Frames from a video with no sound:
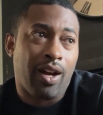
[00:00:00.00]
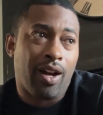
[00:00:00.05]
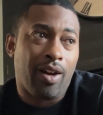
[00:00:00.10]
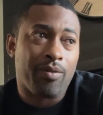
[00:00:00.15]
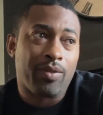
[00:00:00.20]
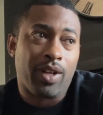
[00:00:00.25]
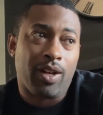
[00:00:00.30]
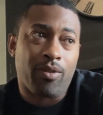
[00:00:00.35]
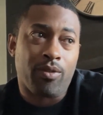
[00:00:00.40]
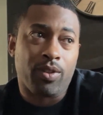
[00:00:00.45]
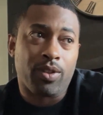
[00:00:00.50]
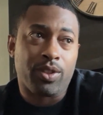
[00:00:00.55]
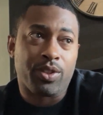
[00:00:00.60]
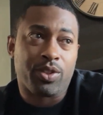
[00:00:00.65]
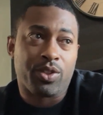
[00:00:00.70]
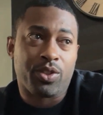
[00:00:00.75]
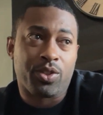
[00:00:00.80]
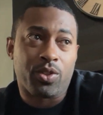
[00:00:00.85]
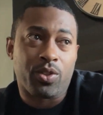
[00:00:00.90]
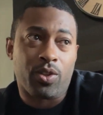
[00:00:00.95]
I'm not really
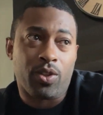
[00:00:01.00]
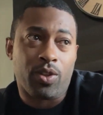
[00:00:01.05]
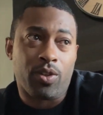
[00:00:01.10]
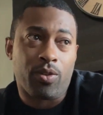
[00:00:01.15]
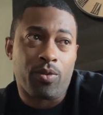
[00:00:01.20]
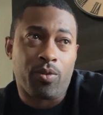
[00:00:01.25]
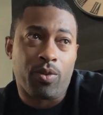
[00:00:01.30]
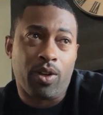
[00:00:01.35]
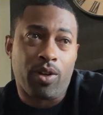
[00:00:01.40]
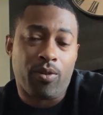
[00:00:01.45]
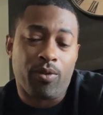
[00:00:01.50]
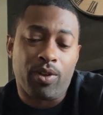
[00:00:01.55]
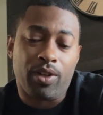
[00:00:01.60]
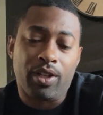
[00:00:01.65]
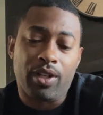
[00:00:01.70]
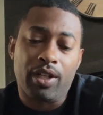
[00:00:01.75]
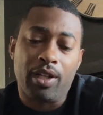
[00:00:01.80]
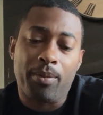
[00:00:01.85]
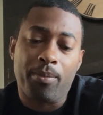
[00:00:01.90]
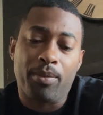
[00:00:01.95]
sure where we're
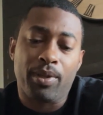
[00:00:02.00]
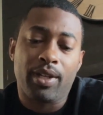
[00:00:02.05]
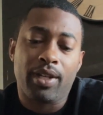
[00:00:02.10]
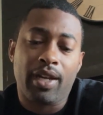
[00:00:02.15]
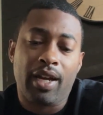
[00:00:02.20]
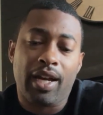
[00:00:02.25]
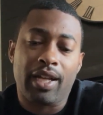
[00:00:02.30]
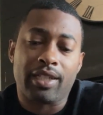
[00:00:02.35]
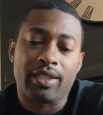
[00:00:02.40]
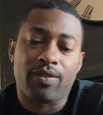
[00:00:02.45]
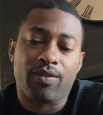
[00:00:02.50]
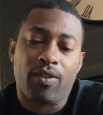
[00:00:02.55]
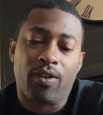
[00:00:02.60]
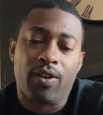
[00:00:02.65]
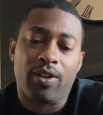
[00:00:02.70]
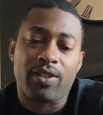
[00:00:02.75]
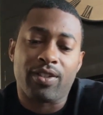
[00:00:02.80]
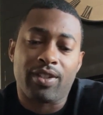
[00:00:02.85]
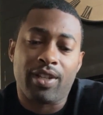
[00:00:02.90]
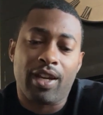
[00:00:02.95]
going to be at as
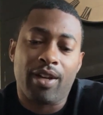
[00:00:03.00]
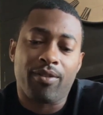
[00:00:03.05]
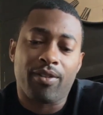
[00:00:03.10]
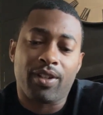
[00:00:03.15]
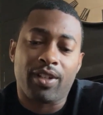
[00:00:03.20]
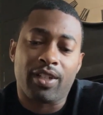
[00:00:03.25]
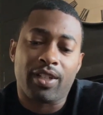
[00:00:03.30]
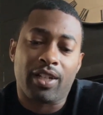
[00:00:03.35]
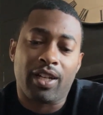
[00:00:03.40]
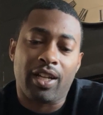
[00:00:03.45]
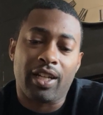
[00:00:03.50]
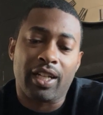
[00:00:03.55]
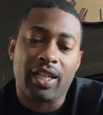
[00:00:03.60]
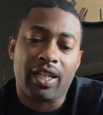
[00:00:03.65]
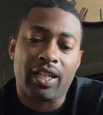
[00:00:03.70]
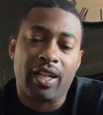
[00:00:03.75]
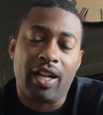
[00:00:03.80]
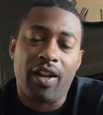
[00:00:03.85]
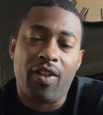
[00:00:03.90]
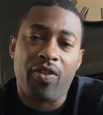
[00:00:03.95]
far as that. We're going to kind of
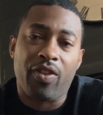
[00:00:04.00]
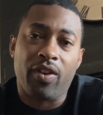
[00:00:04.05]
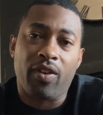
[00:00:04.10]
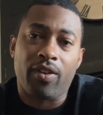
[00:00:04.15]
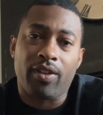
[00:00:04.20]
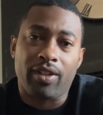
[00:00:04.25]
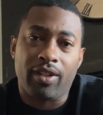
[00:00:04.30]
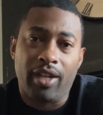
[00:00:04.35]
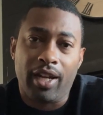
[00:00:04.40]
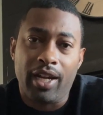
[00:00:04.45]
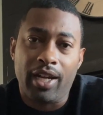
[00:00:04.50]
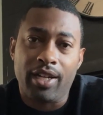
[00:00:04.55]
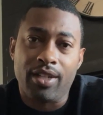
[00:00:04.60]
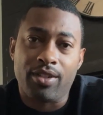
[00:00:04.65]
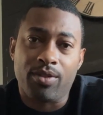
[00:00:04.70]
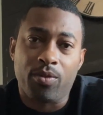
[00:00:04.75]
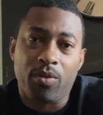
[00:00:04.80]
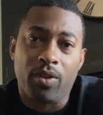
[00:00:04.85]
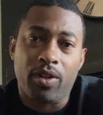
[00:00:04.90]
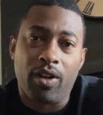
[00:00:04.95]
get out there and gauge
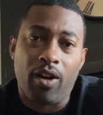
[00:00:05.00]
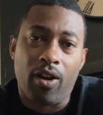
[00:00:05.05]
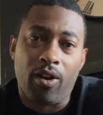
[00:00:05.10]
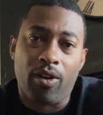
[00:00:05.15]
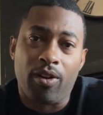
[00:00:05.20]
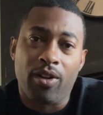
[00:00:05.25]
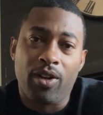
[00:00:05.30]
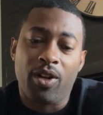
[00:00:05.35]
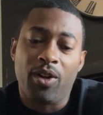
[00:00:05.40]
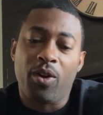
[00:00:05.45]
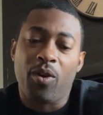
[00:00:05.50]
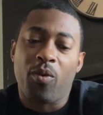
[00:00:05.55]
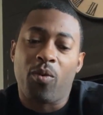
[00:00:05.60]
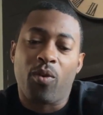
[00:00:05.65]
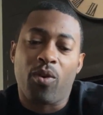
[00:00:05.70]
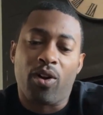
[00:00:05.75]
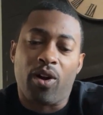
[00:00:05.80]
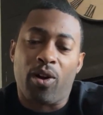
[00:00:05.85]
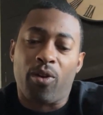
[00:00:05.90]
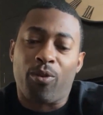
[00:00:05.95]
what our
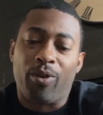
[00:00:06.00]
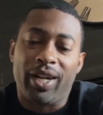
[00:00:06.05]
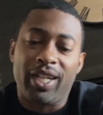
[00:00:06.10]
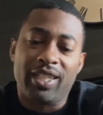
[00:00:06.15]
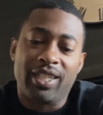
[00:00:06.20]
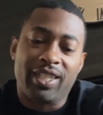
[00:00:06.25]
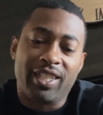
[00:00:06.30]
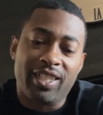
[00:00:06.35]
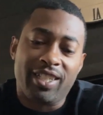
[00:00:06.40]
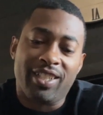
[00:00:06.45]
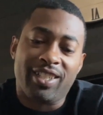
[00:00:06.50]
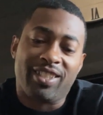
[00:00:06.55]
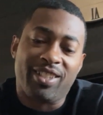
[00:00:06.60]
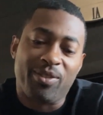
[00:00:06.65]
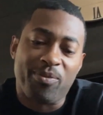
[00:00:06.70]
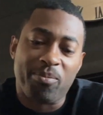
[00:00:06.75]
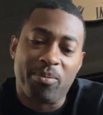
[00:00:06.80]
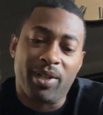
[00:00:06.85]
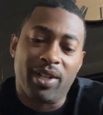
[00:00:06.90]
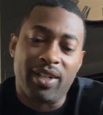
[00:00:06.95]
rate is,
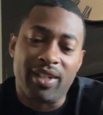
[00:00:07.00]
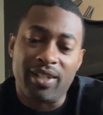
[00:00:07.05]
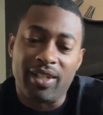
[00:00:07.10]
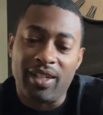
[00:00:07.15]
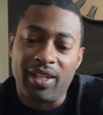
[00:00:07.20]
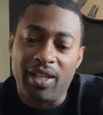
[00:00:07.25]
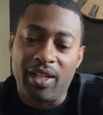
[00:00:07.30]
but